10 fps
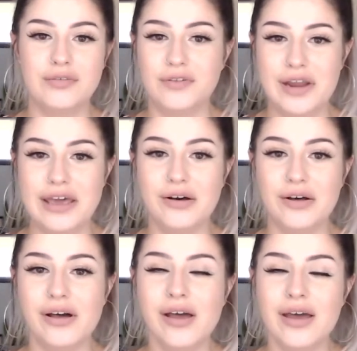
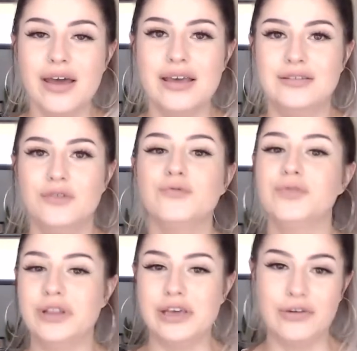finagle is a
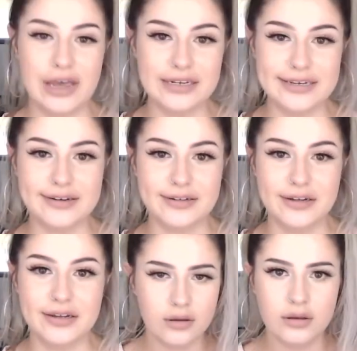really great deal.
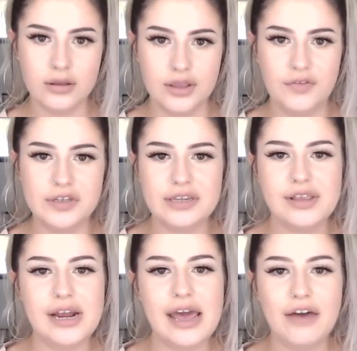The first thing
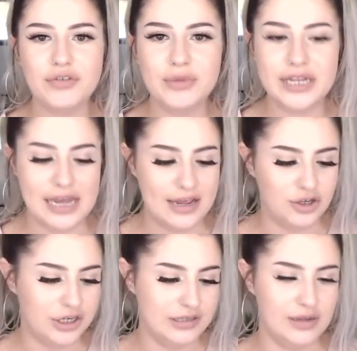that I have from
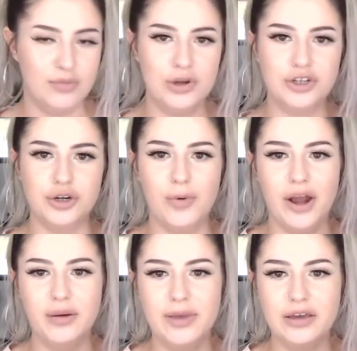Laneige is the Moisture
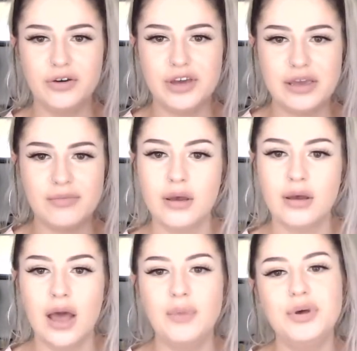Water Bank Cream.
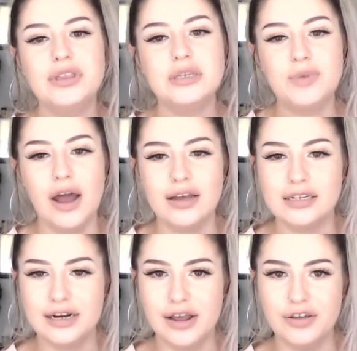I put this product
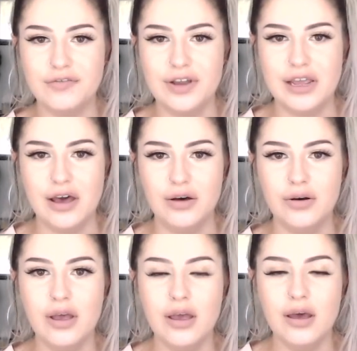in another video
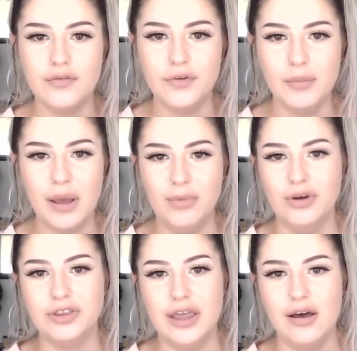for my
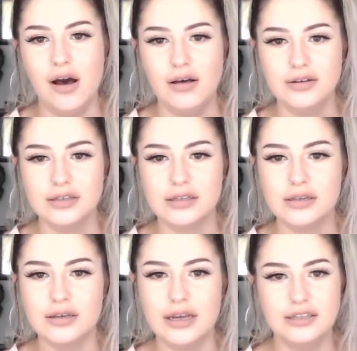birthday hauls.
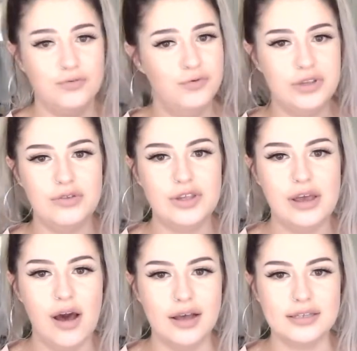It's really
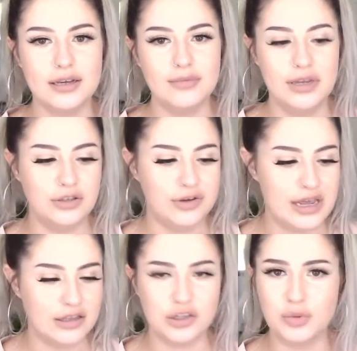awesome. It's
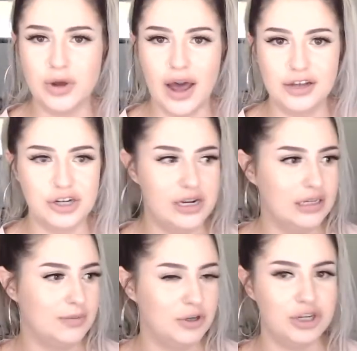great. It's super hydrating,
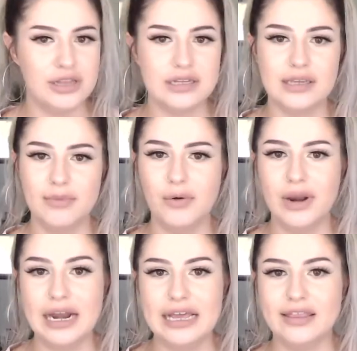especially in the summer when
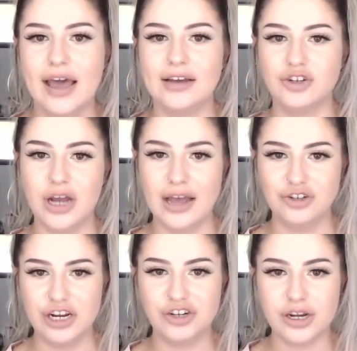I need that extra
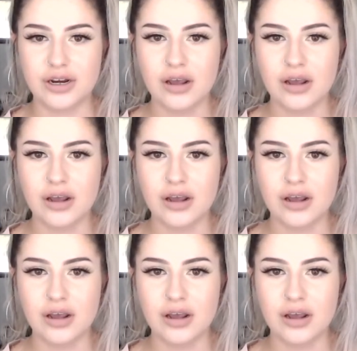hydration.